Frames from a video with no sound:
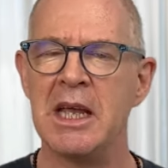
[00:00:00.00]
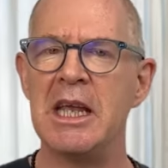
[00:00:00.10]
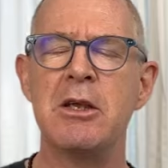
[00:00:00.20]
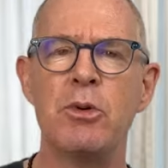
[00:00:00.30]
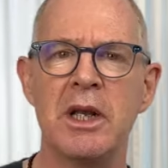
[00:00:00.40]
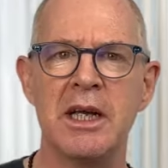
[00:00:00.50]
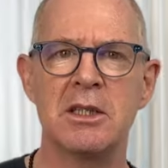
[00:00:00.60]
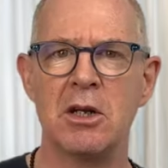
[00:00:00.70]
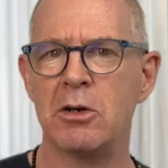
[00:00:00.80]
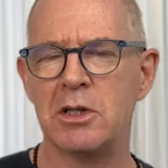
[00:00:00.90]
Equally, a
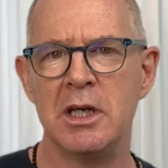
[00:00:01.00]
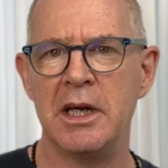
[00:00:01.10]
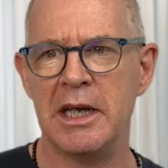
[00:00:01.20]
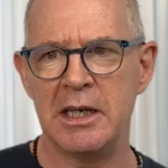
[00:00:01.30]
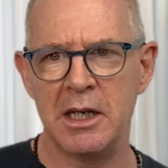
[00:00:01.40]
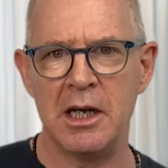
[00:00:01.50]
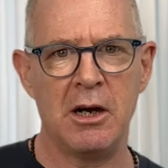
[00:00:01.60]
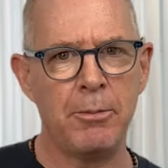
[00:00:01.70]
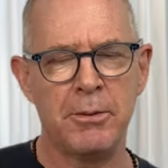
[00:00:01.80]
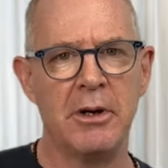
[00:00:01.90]
doctor in an
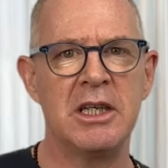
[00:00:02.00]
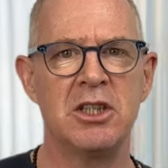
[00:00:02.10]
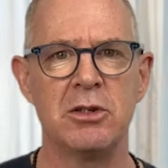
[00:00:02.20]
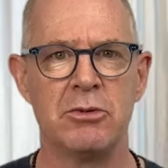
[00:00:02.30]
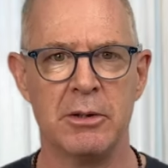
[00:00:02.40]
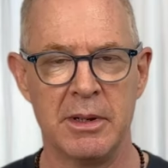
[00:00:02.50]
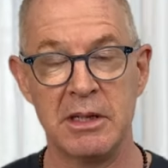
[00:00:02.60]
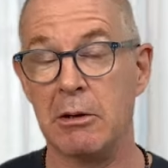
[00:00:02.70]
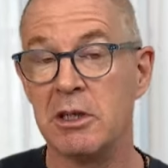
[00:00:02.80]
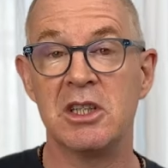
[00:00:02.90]
operation room, you
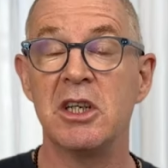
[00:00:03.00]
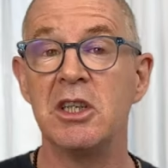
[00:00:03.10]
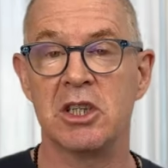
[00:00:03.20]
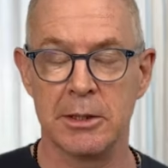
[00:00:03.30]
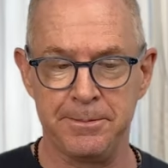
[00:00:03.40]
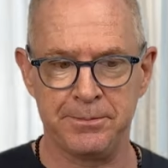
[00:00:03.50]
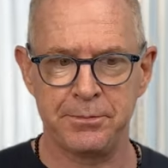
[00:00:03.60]
know, a surgeon,